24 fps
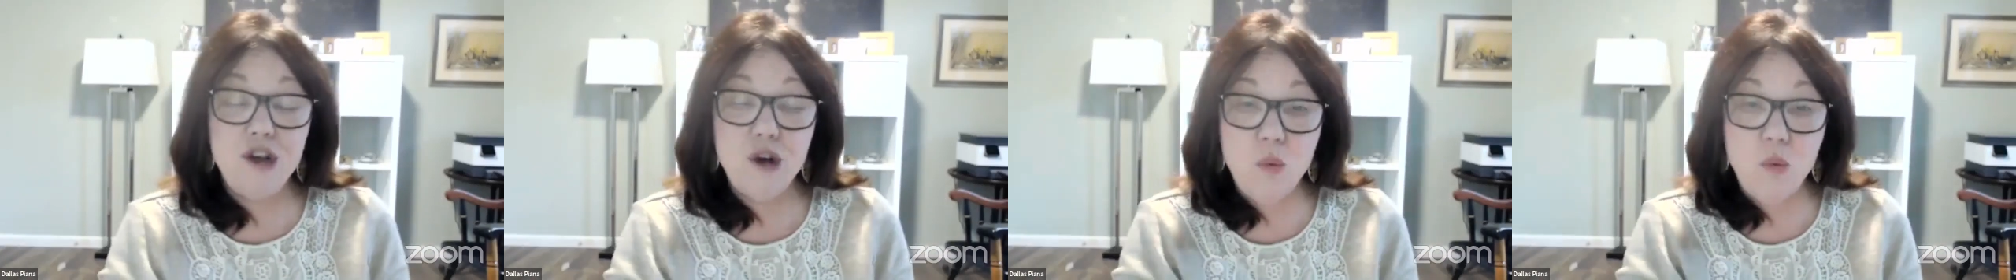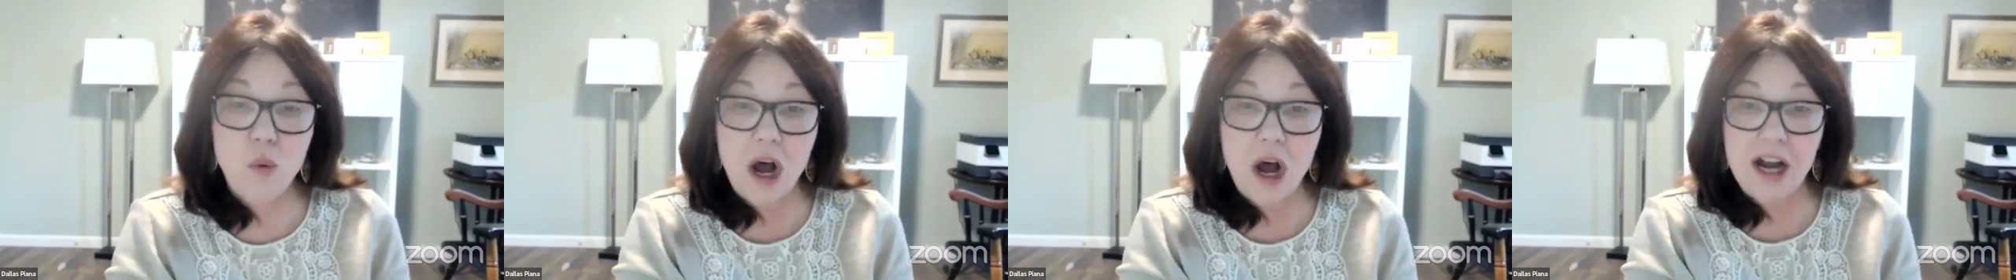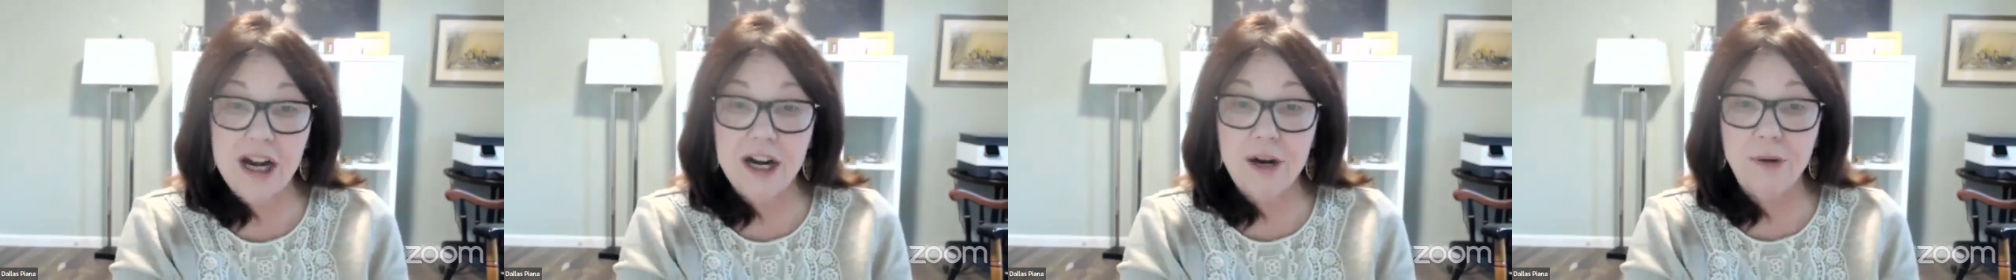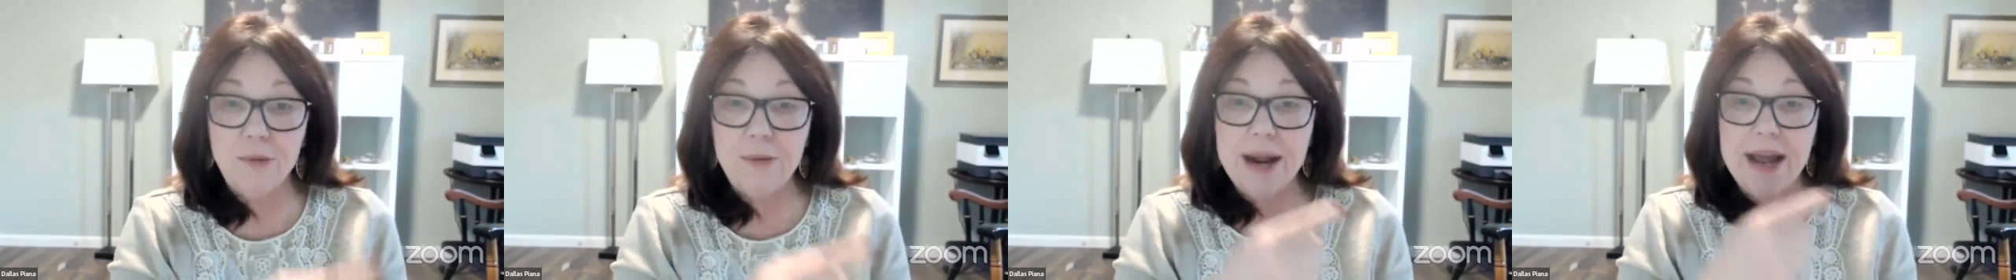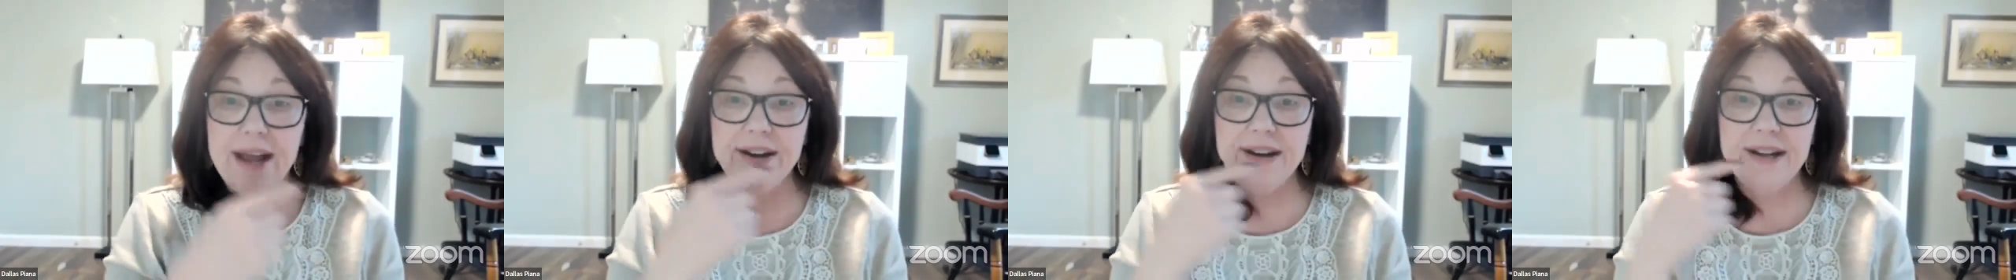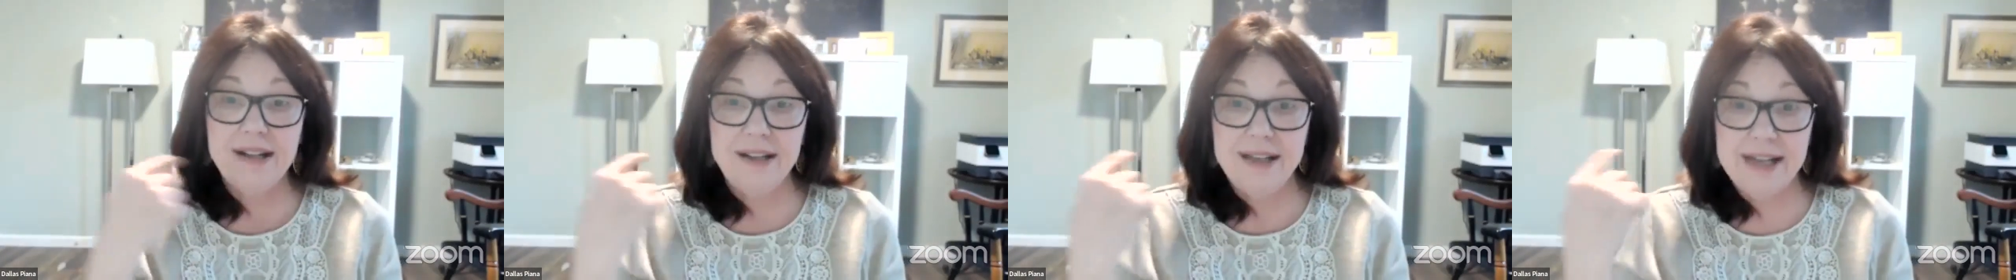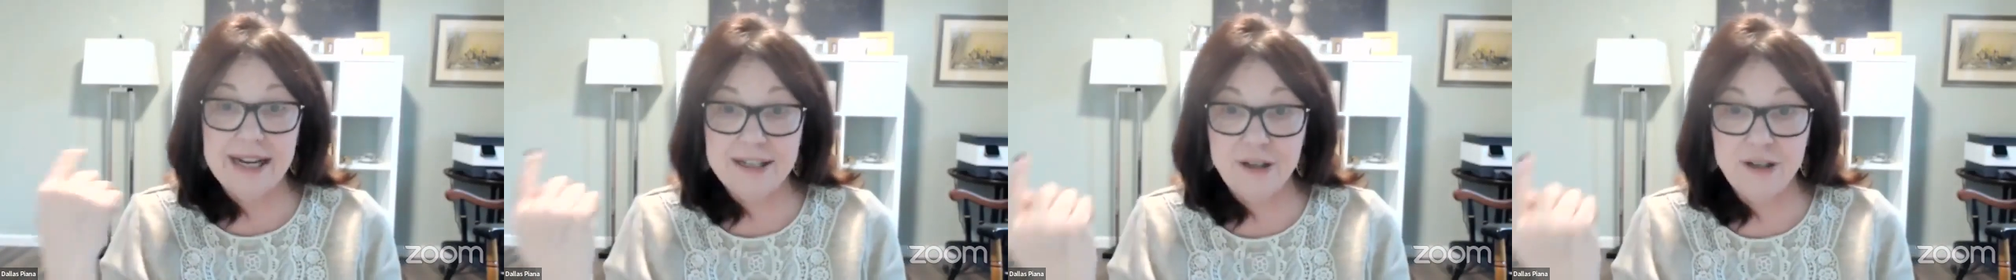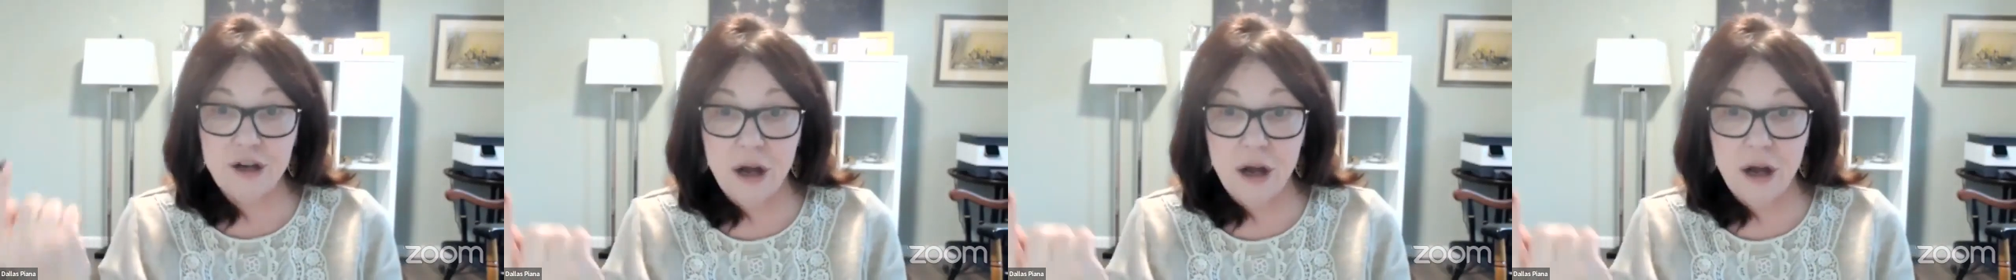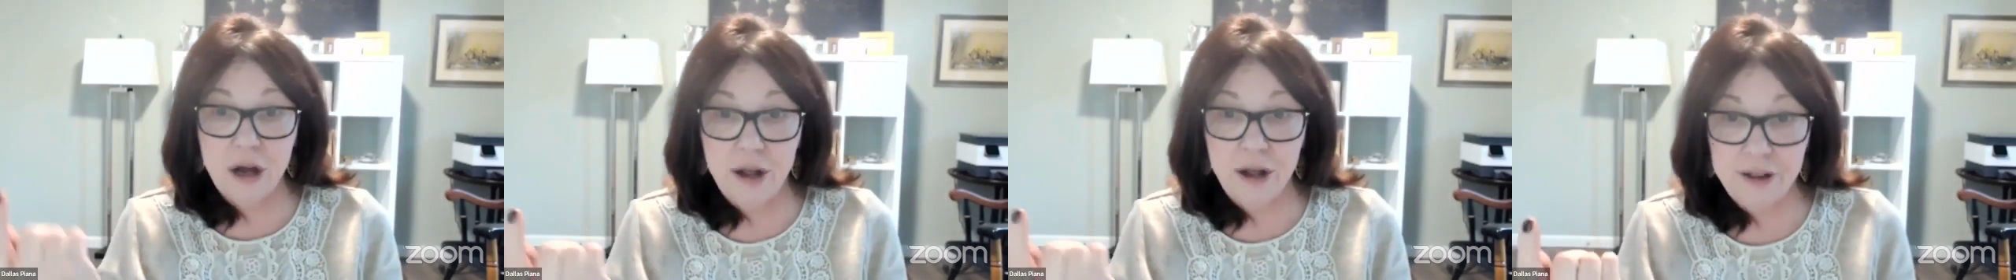walk around and collect
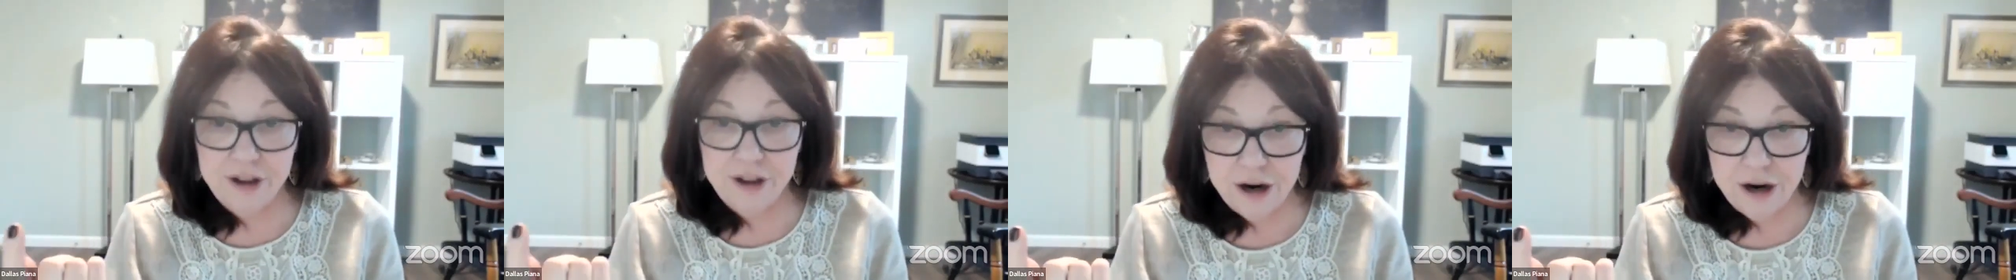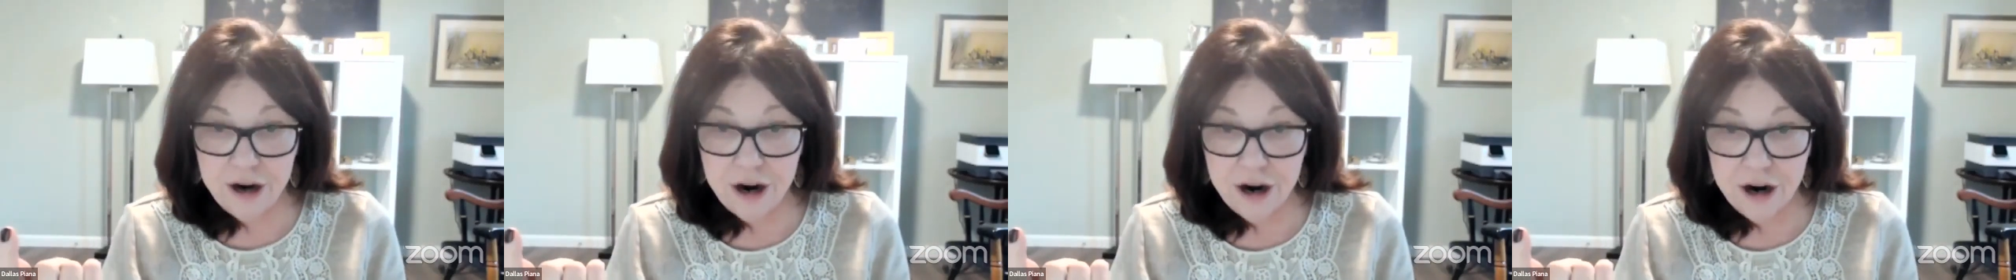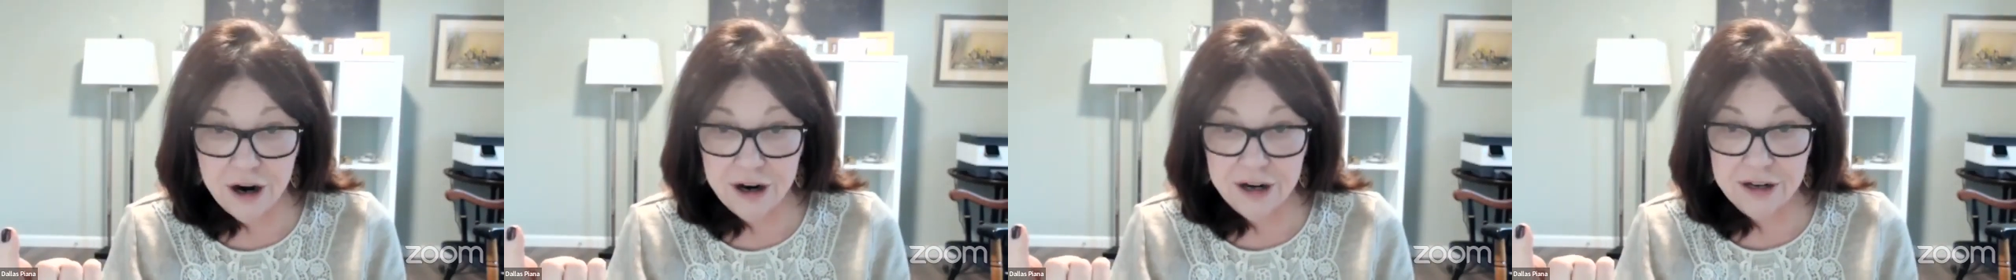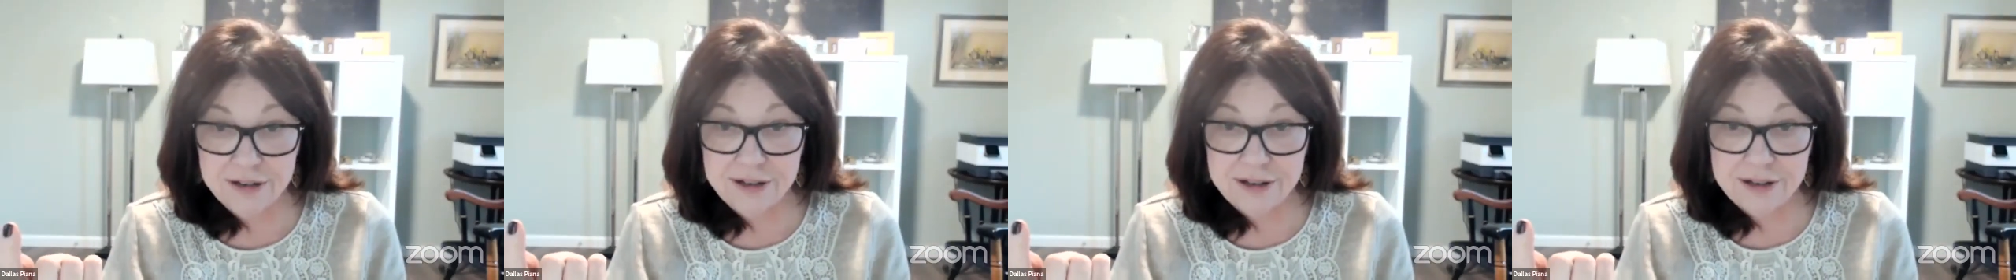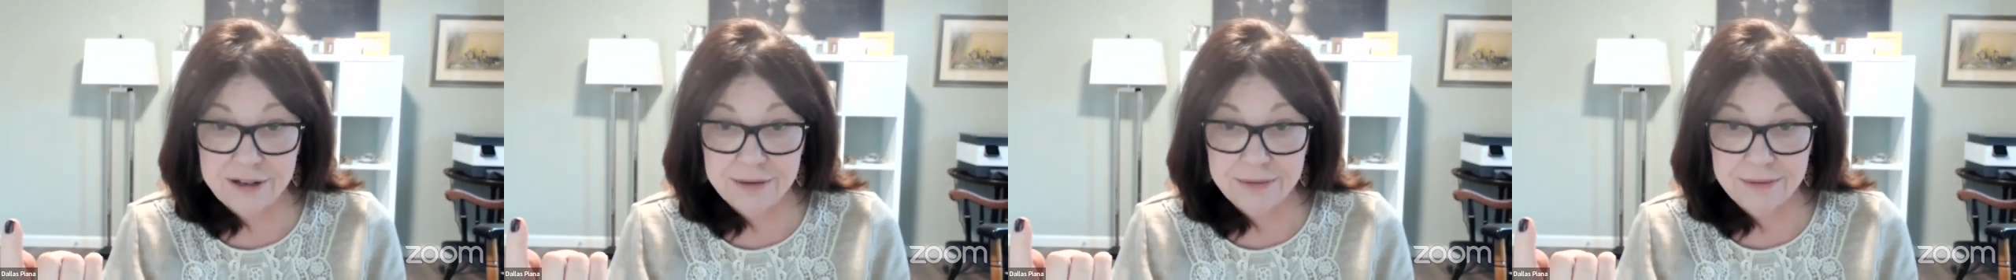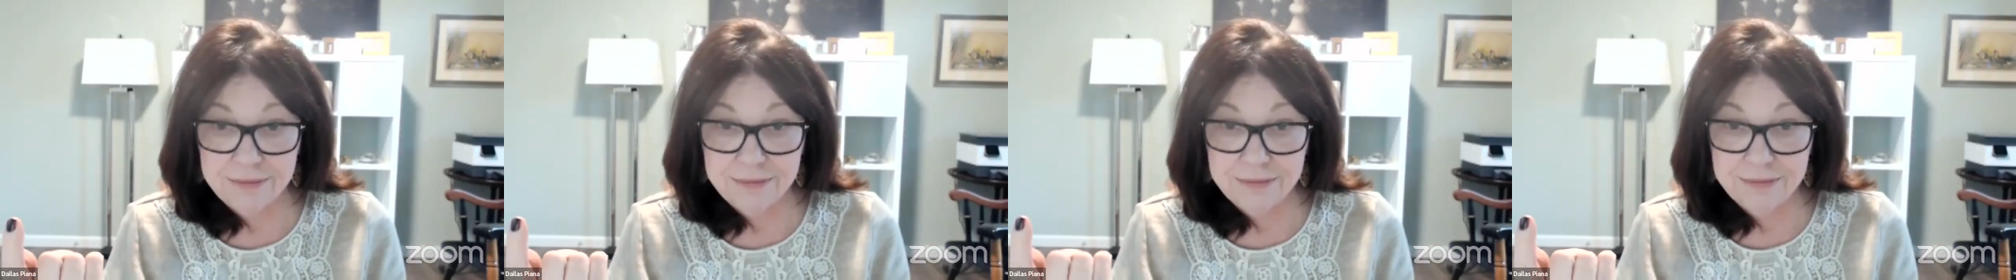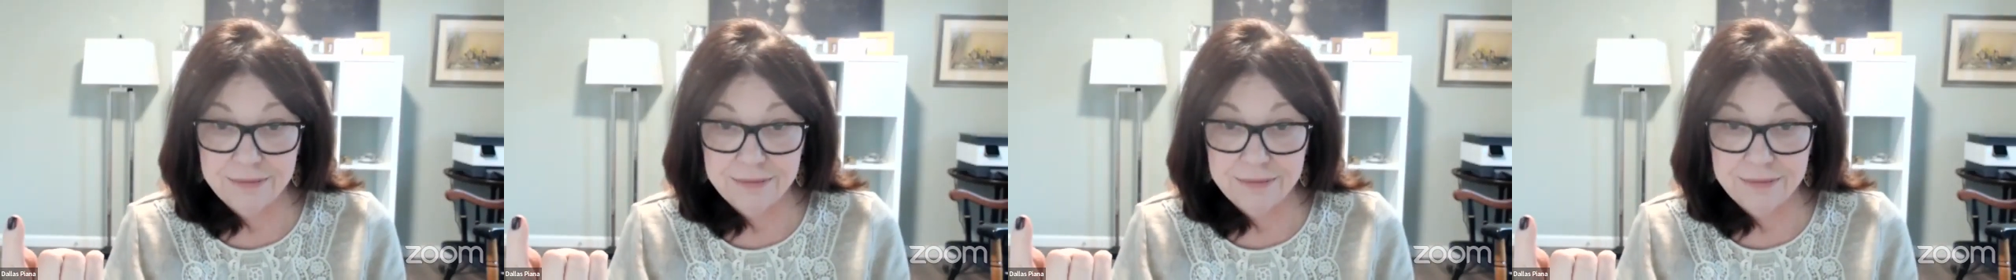all the cards.